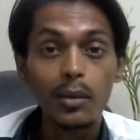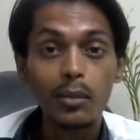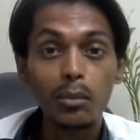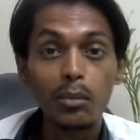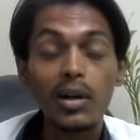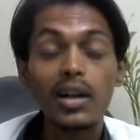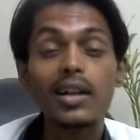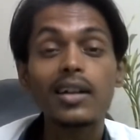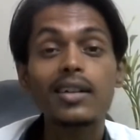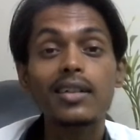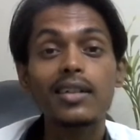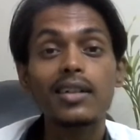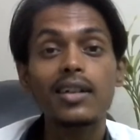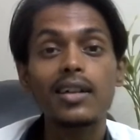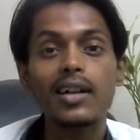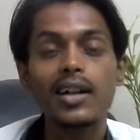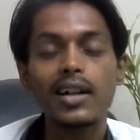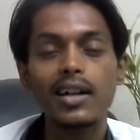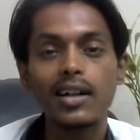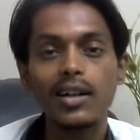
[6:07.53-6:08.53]
But
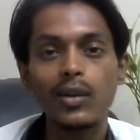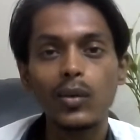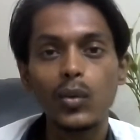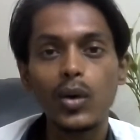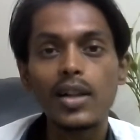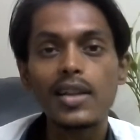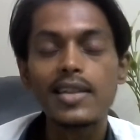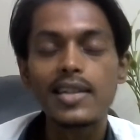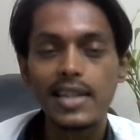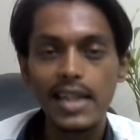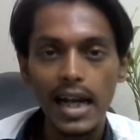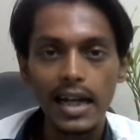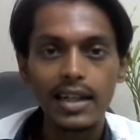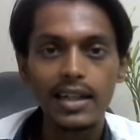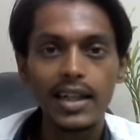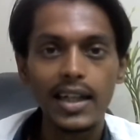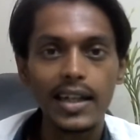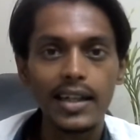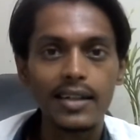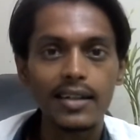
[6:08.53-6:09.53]
one
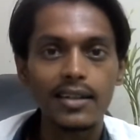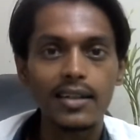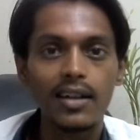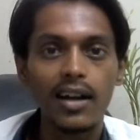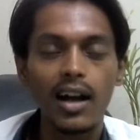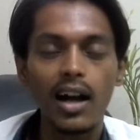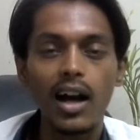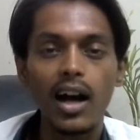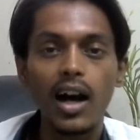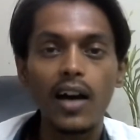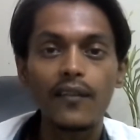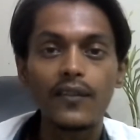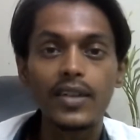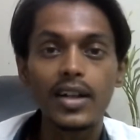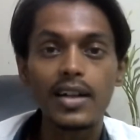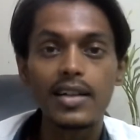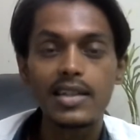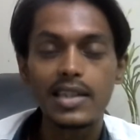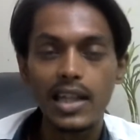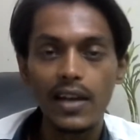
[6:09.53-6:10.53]
satellite,
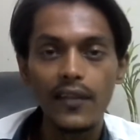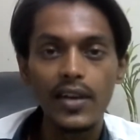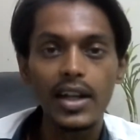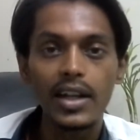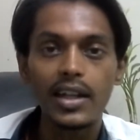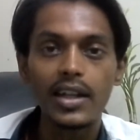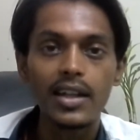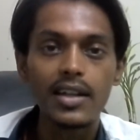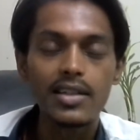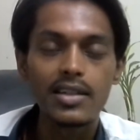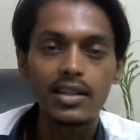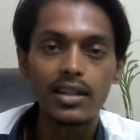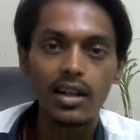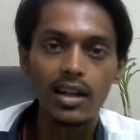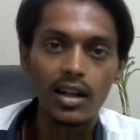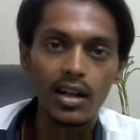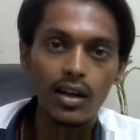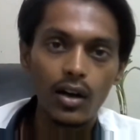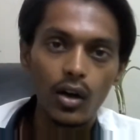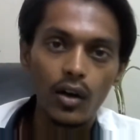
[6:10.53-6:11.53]
after 7 years
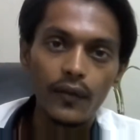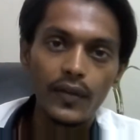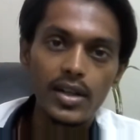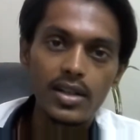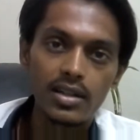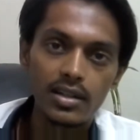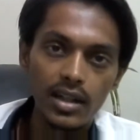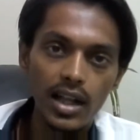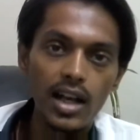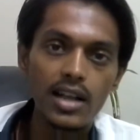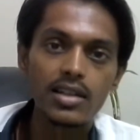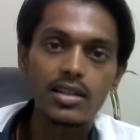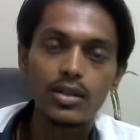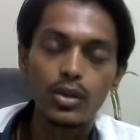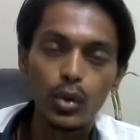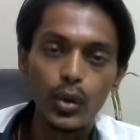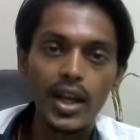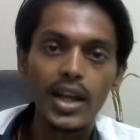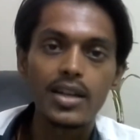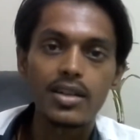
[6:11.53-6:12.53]
of its last
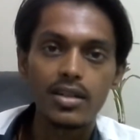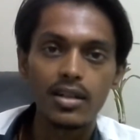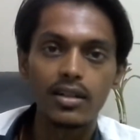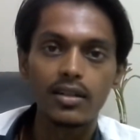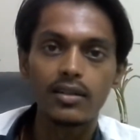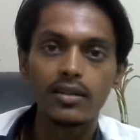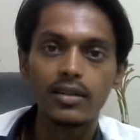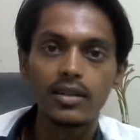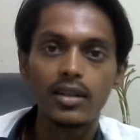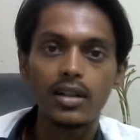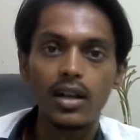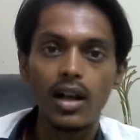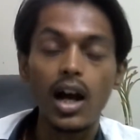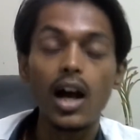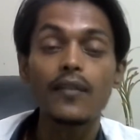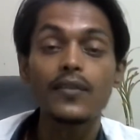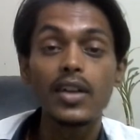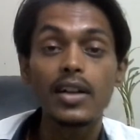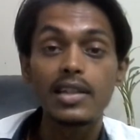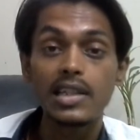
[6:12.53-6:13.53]
location,
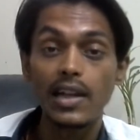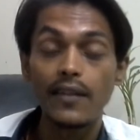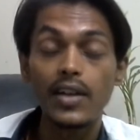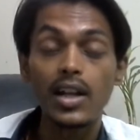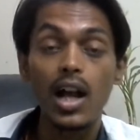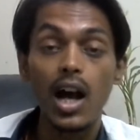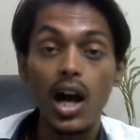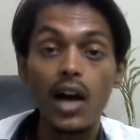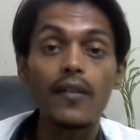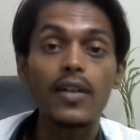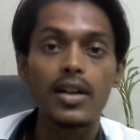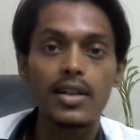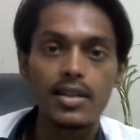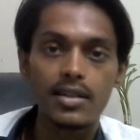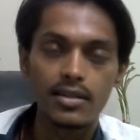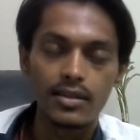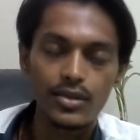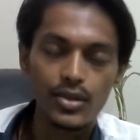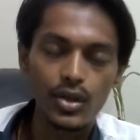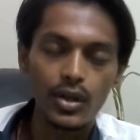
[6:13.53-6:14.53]
after 7
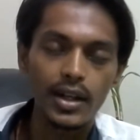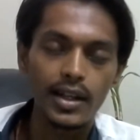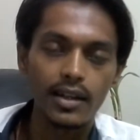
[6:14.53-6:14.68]
hours